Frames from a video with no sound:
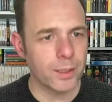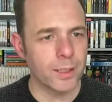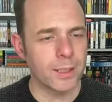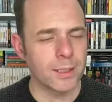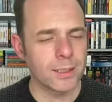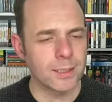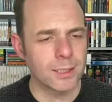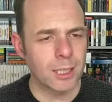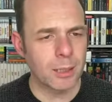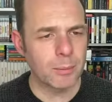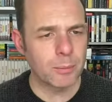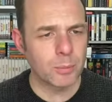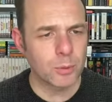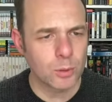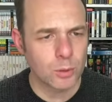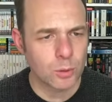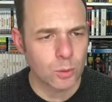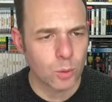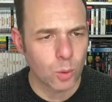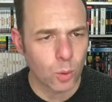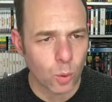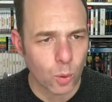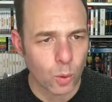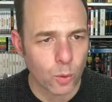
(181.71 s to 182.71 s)
the
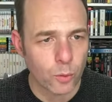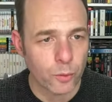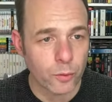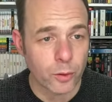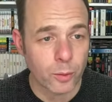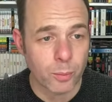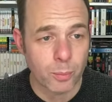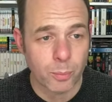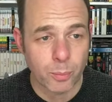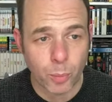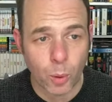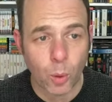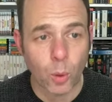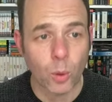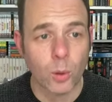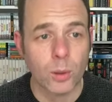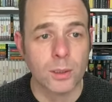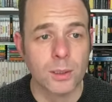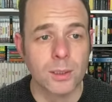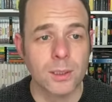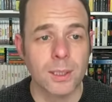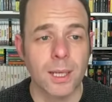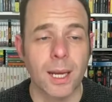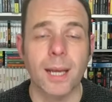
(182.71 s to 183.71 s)
exception of the
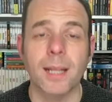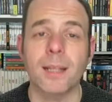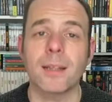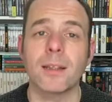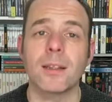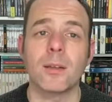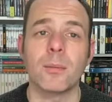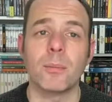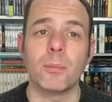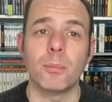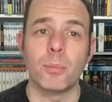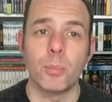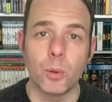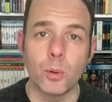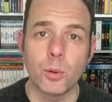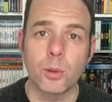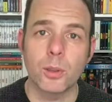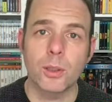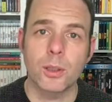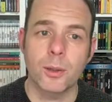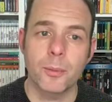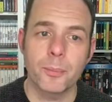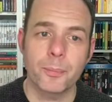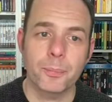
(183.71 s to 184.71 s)
box and the
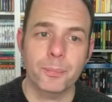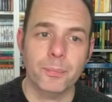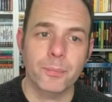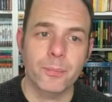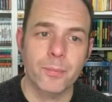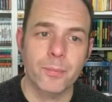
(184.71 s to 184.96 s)
book.